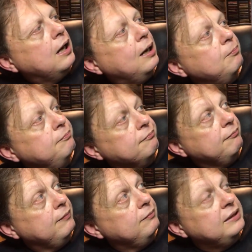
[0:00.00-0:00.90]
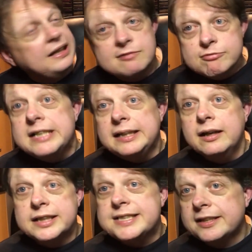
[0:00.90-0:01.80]
And really
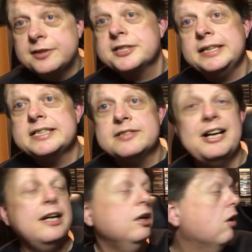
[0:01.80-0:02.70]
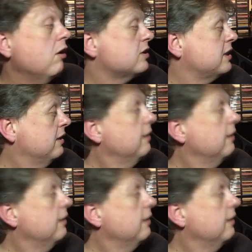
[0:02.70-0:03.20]
liked it, used to listen to that a lot.